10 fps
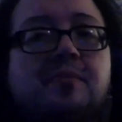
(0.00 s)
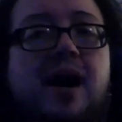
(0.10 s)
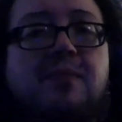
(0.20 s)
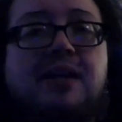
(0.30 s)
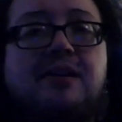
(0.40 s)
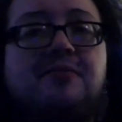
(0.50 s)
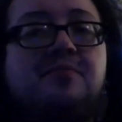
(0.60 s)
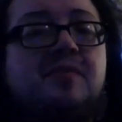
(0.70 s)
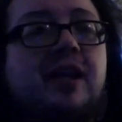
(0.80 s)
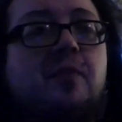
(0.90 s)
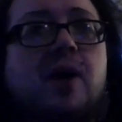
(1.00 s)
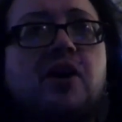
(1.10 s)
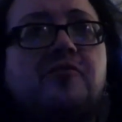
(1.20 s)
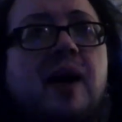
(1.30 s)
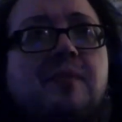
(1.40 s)
Poppy, you know,
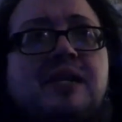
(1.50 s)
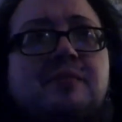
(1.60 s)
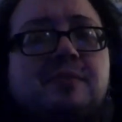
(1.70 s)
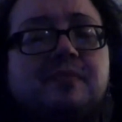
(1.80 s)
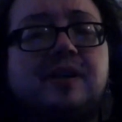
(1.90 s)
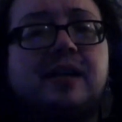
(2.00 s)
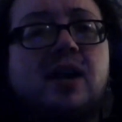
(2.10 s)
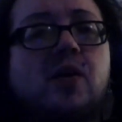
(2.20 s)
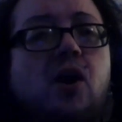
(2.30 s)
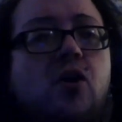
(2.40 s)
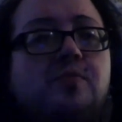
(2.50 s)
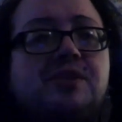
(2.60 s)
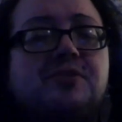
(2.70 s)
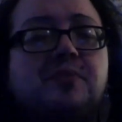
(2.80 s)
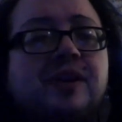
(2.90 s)
part of Poppy's, you know,
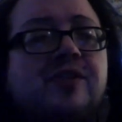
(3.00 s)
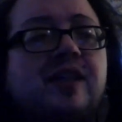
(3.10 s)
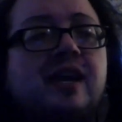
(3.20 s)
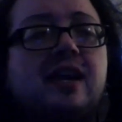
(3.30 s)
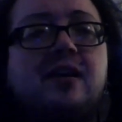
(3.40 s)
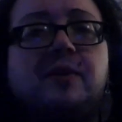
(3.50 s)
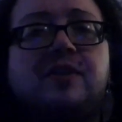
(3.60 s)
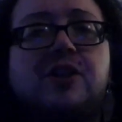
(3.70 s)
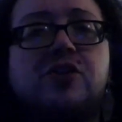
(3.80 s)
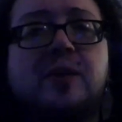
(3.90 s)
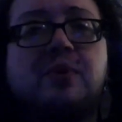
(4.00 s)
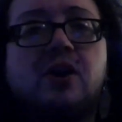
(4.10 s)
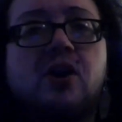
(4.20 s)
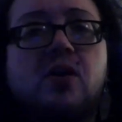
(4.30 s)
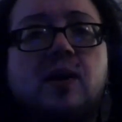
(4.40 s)
hopes with the trip
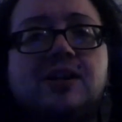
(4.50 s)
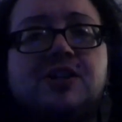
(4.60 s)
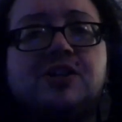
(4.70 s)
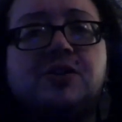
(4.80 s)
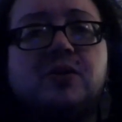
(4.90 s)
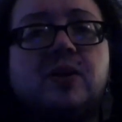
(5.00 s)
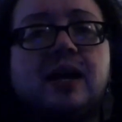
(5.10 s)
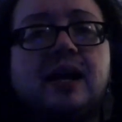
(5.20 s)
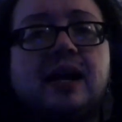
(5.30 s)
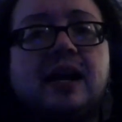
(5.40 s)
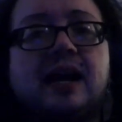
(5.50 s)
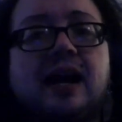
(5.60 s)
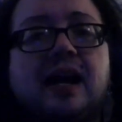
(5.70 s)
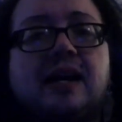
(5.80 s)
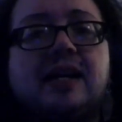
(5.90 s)
was to
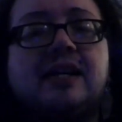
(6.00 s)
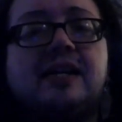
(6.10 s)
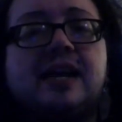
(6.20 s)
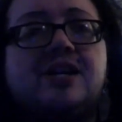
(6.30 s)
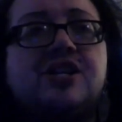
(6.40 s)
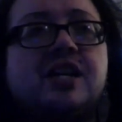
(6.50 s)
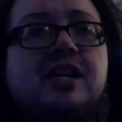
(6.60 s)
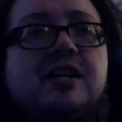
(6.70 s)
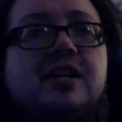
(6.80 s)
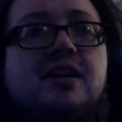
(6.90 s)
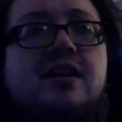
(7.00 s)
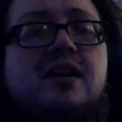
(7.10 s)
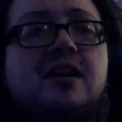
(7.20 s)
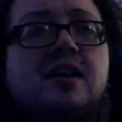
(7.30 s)
engage in